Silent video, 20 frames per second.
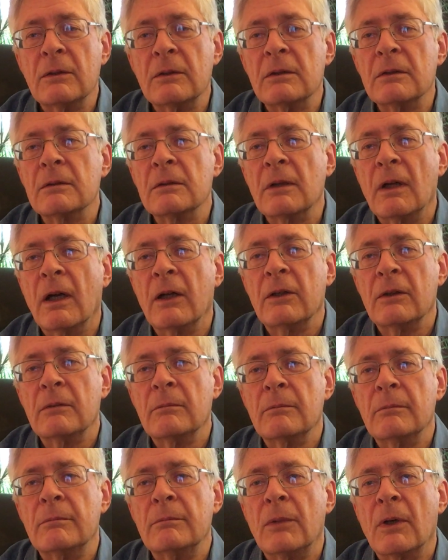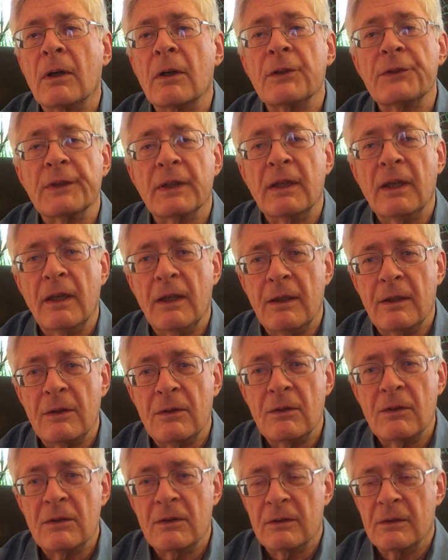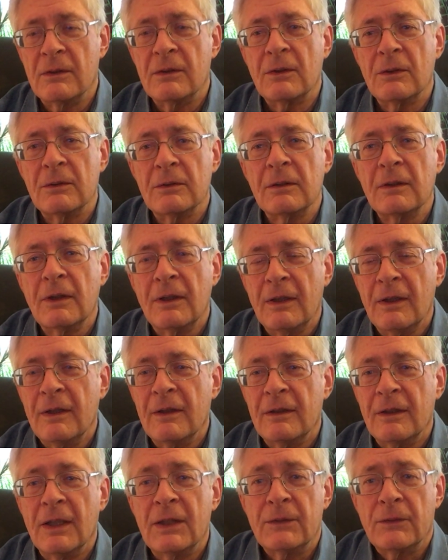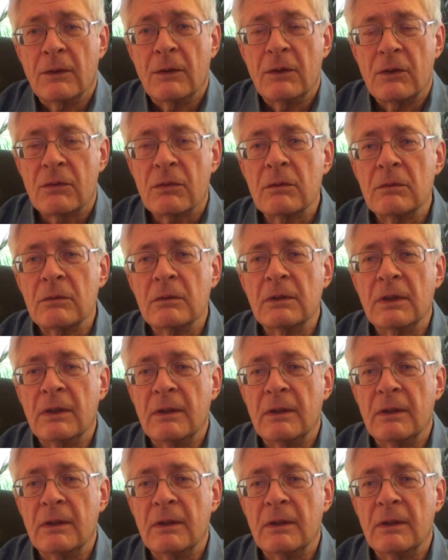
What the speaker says: or iron bars a cage. So that's very true.